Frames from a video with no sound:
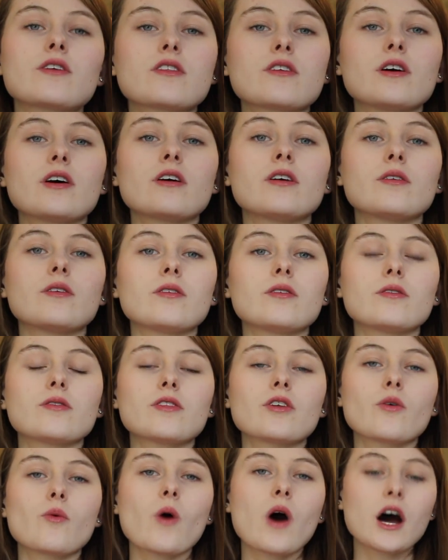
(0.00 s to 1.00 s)
of the
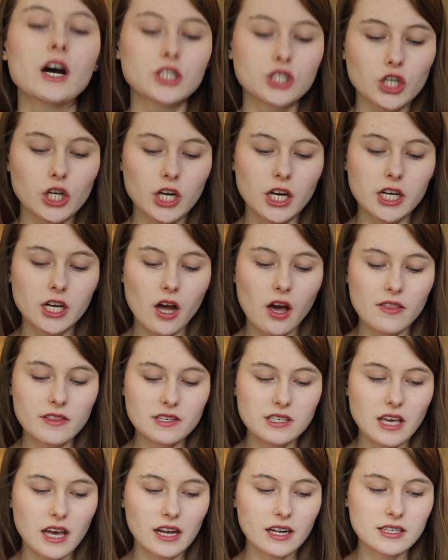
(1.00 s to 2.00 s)
washer and all
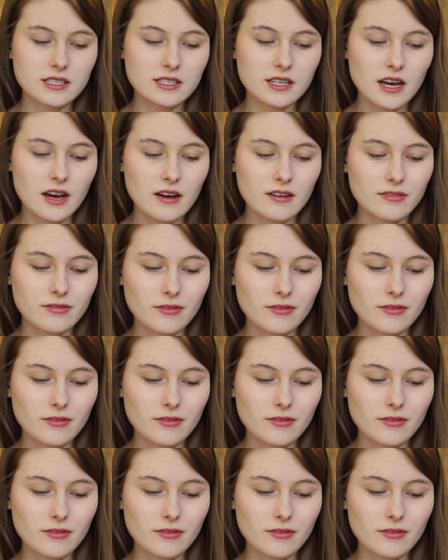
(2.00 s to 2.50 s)
this kind of stuff.